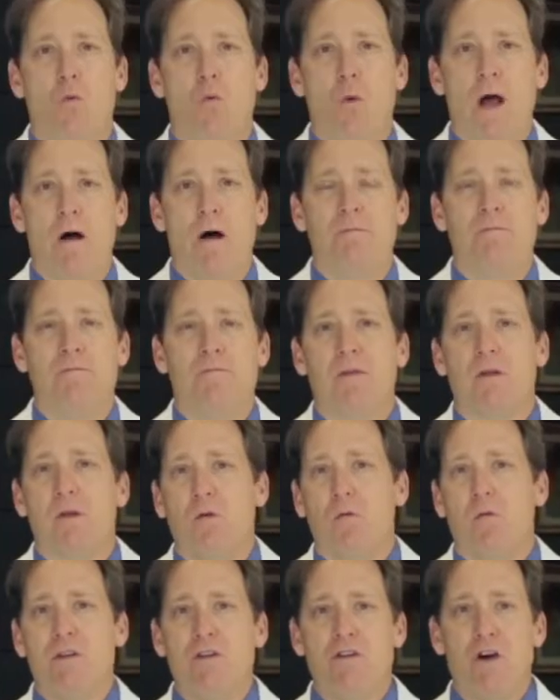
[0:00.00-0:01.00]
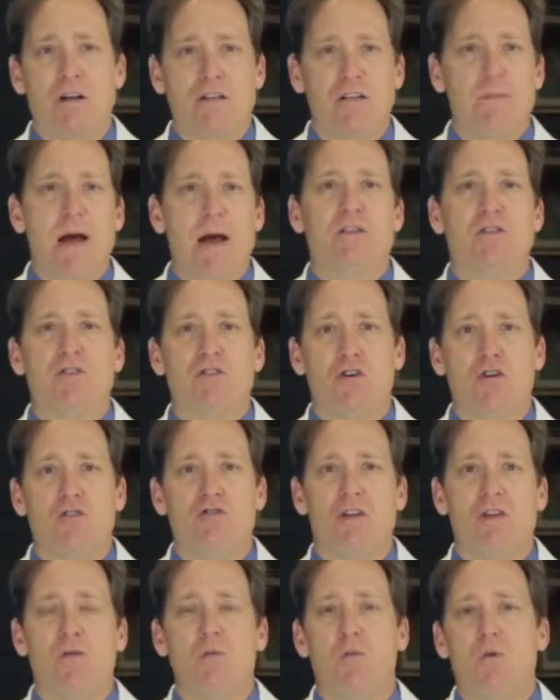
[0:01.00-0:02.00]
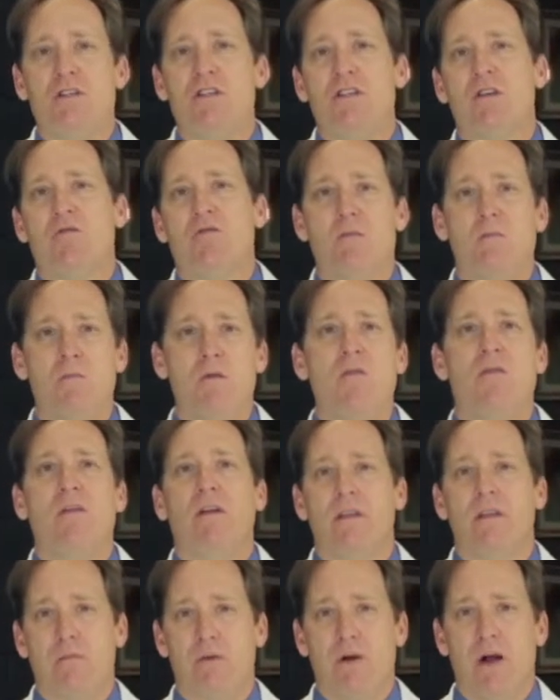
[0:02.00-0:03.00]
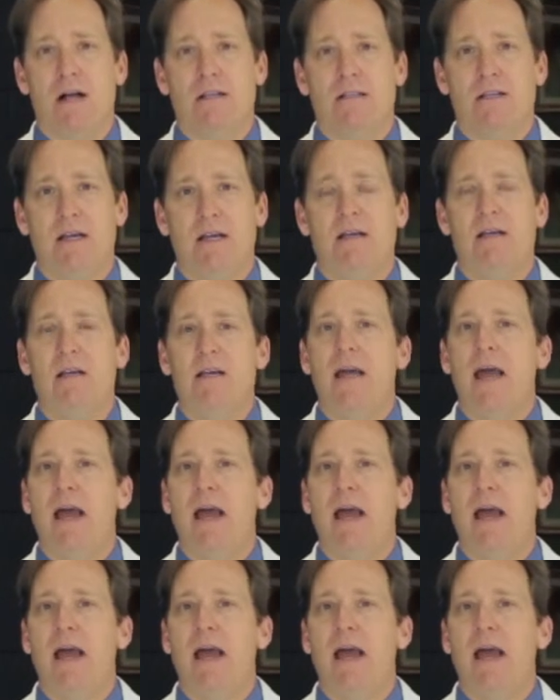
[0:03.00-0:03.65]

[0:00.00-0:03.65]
Well, we talked about surgery, which is the removal of the prostate,